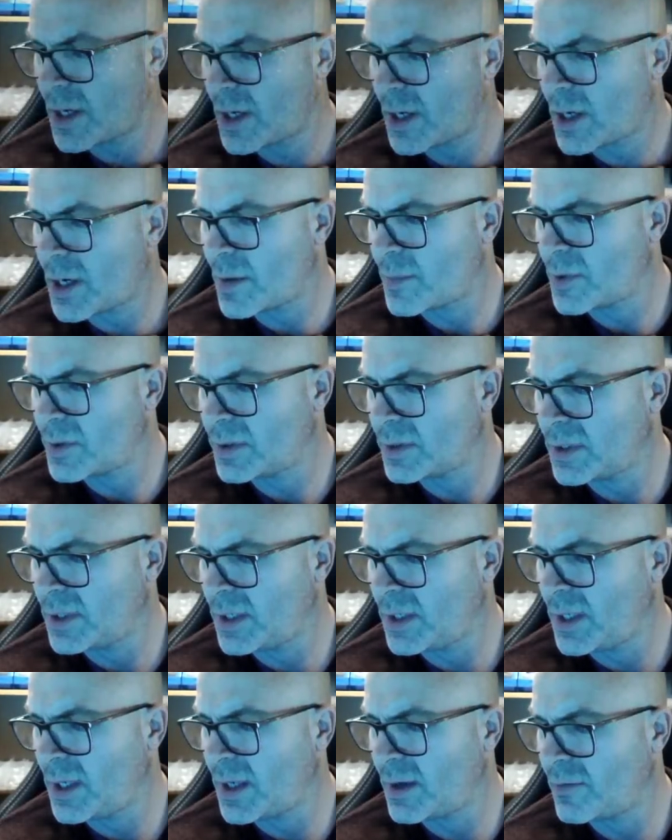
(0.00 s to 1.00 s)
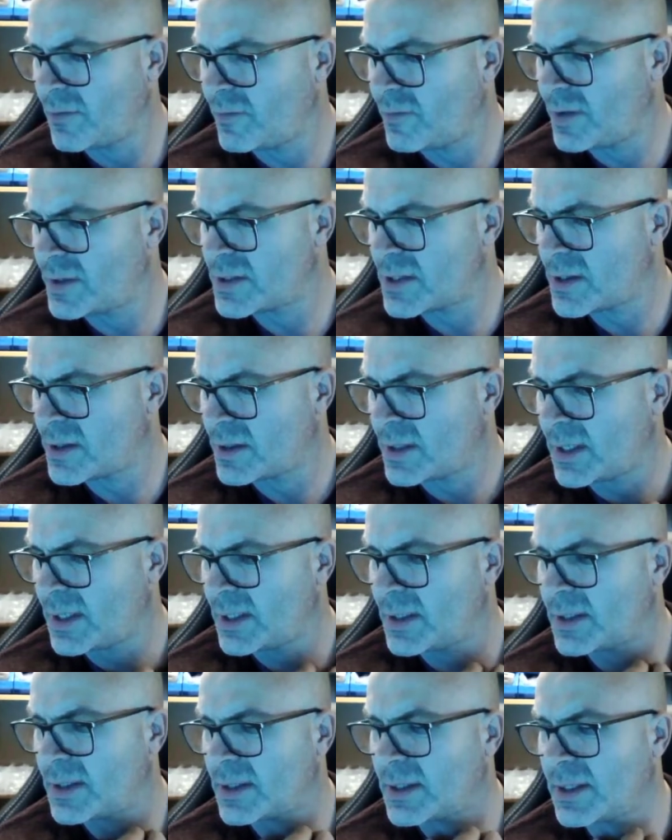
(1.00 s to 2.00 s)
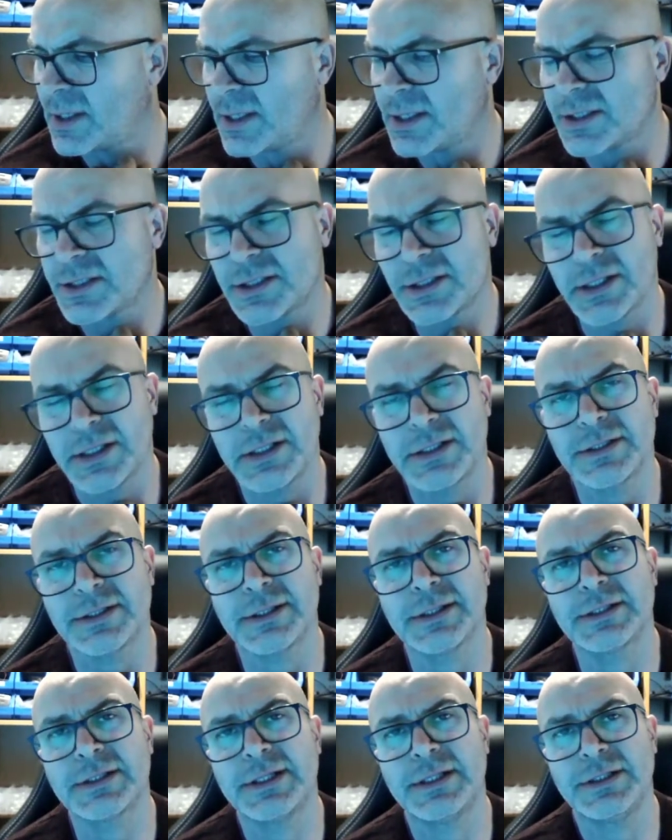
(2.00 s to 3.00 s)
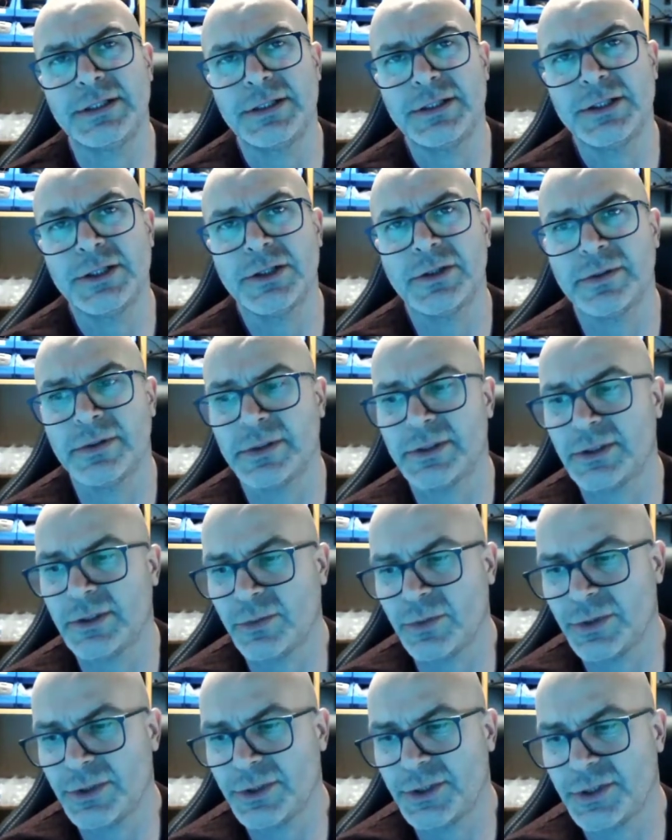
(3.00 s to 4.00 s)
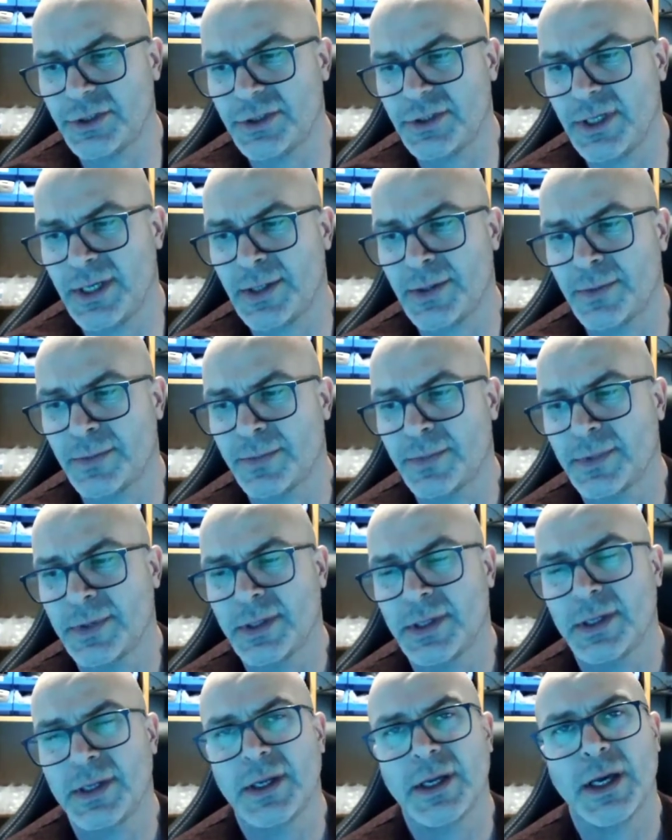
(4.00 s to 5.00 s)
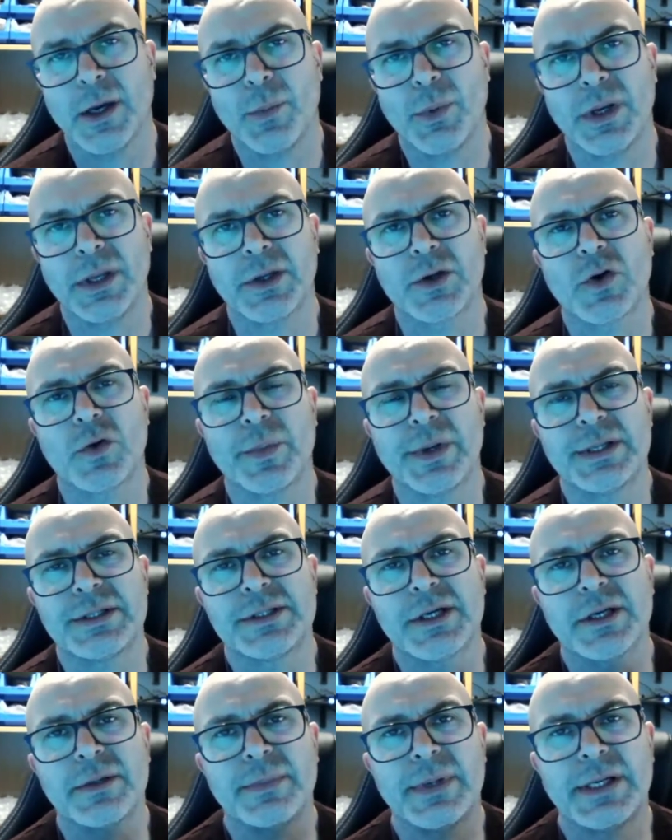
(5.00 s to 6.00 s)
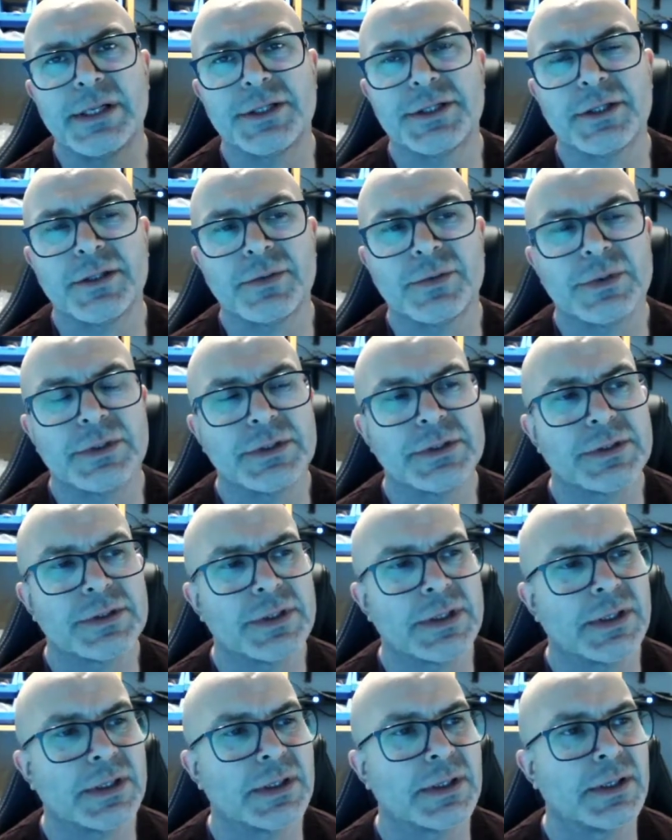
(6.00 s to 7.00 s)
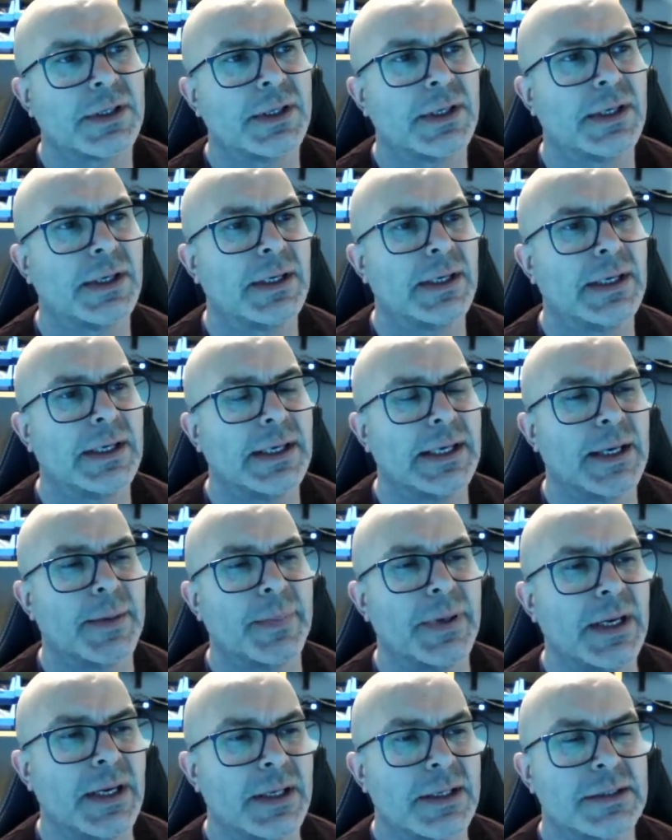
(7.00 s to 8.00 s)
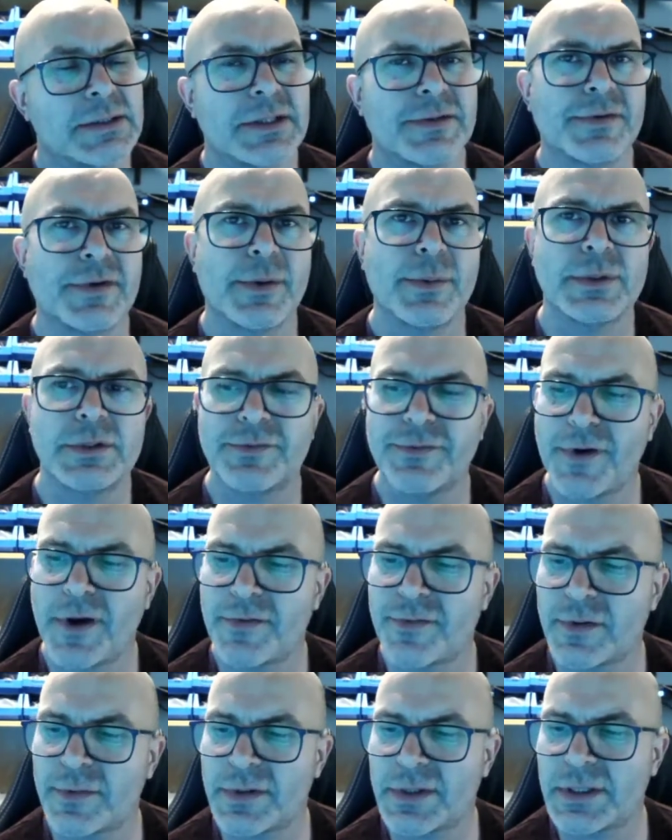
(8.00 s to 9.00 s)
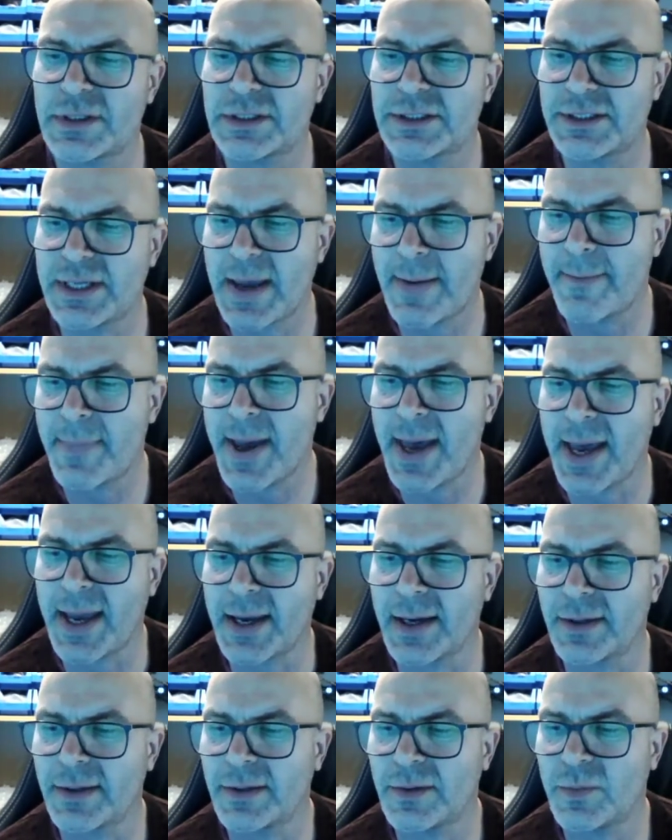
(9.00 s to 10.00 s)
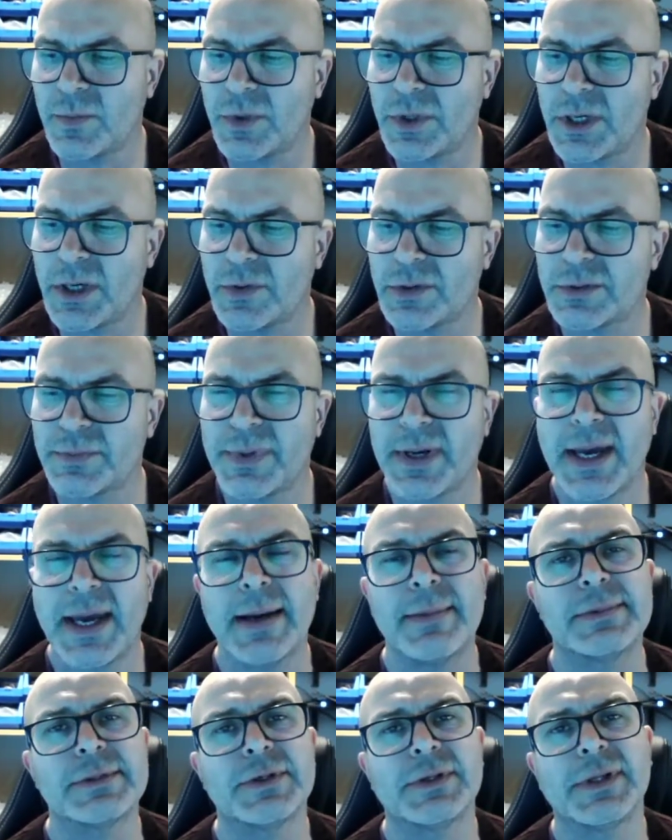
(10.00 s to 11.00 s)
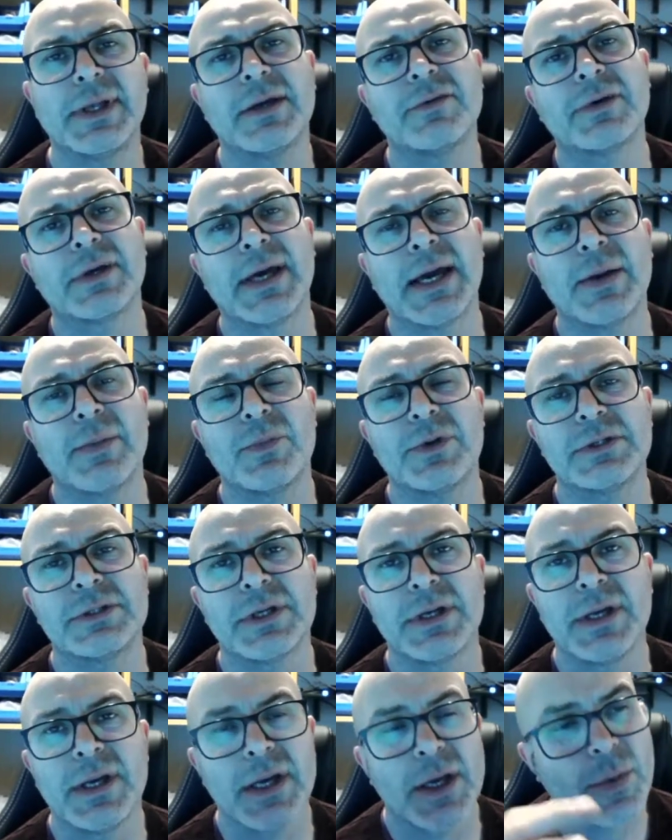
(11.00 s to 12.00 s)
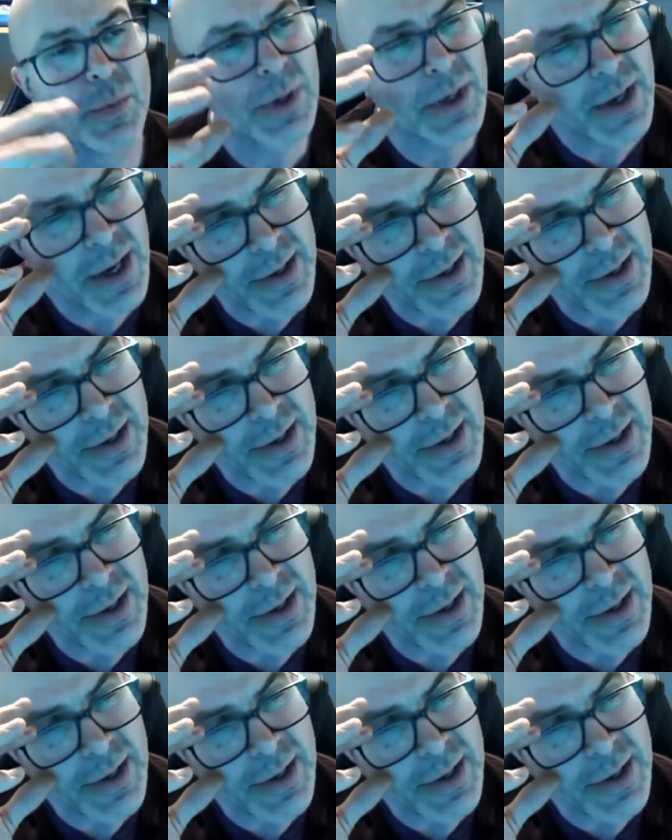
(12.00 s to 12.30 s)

I'm on the Vitade H682 as I was just now, and one of the comments I'd mentioned was that it appeared as if I was further set back than what I was perhaps on the other cameras. But